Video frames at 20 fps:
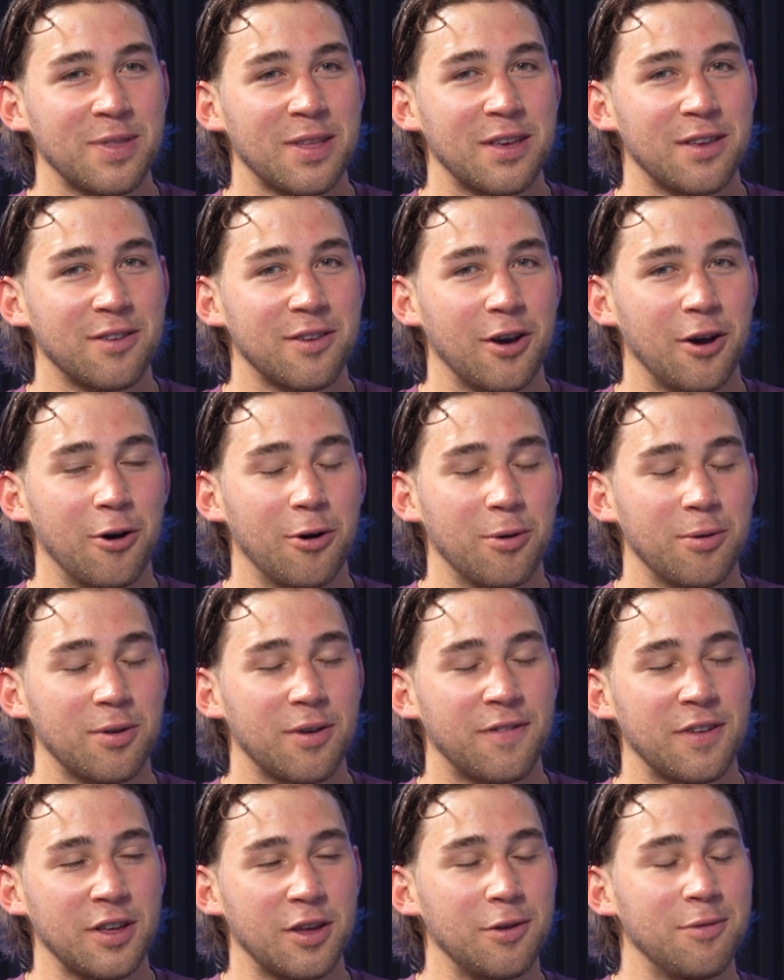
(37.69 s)
So I
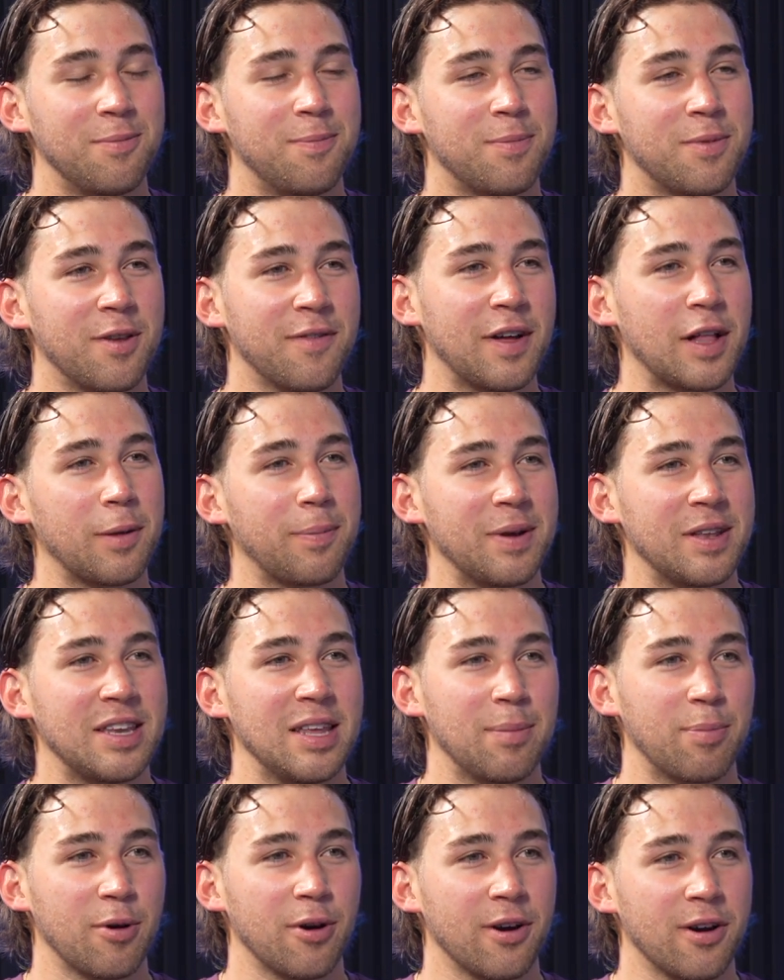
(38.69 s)
feel like you develop a
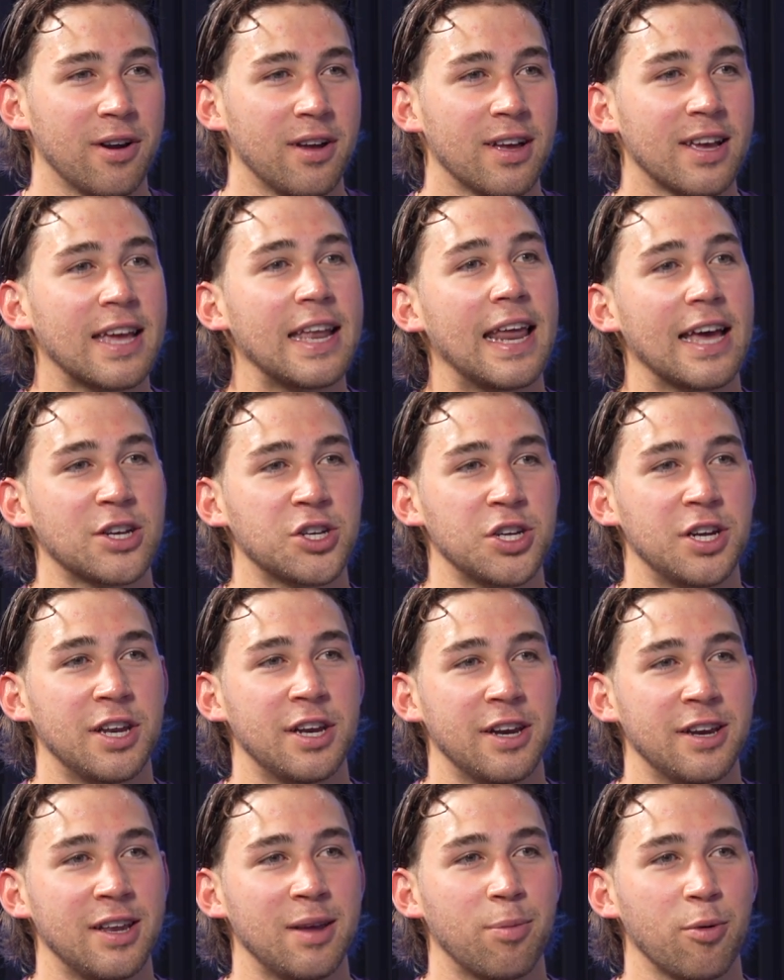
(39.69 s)
deeper connection and
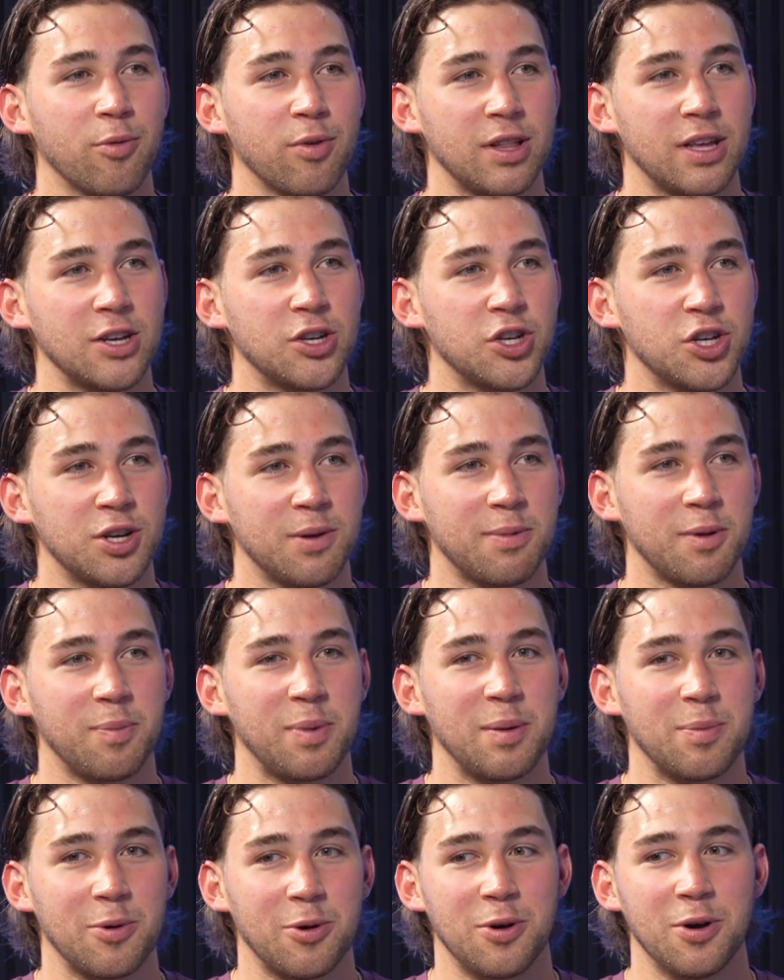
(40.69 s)
a deeper relationship to
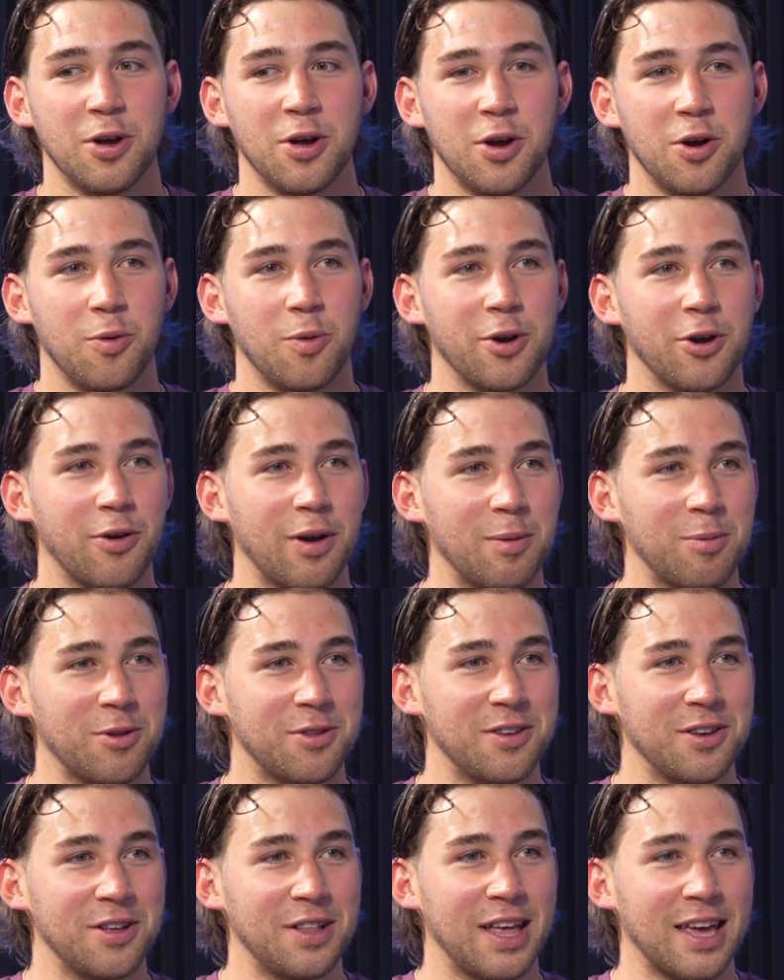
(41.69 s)
people when you're able
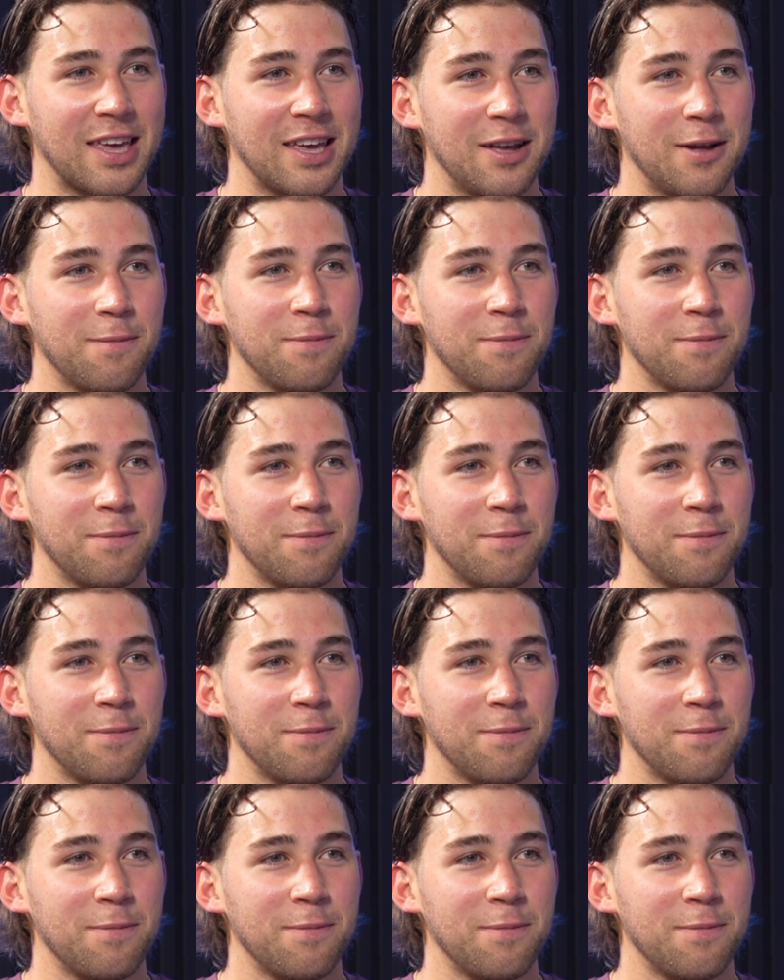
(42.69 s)
to like